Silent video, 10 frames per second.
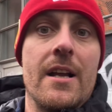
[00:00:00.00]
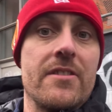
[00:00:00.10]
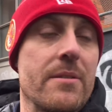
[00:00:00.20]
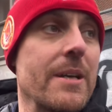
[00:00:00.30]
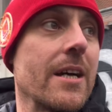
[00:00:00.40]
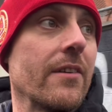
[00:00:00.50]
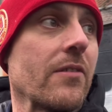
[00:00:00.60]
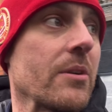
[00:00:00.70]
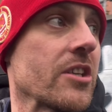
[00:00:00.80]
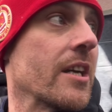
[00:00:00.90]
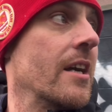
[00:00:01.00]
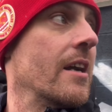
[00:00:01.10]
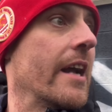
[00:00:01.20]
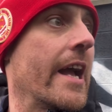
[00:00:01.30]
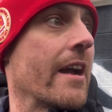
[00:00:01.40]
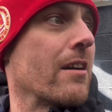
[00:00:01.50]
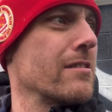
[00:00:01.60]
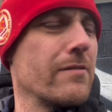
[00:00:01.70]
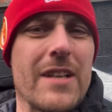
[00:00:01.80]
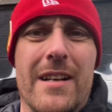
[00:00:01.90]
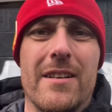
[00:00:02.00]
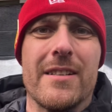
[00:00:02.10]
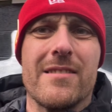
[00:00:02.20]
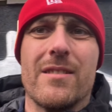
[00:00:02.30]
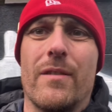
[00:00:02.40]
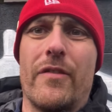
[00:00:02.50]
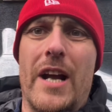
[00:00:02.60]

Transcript: to be honest with you. Uh, I love that kind of stuff.